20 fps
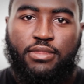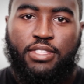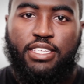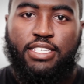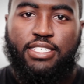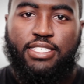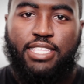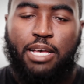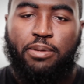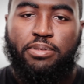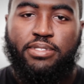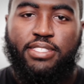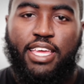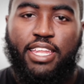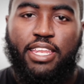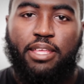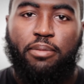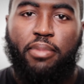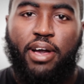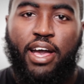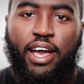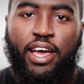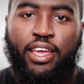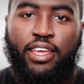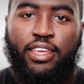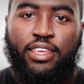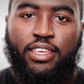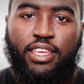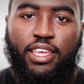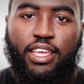Stop standing by
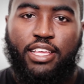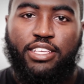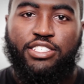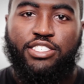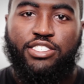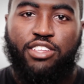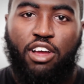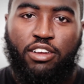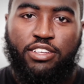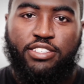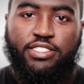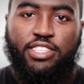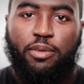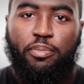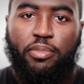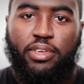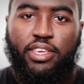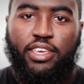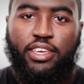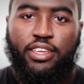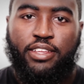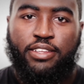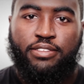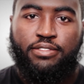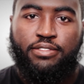and start stepping in.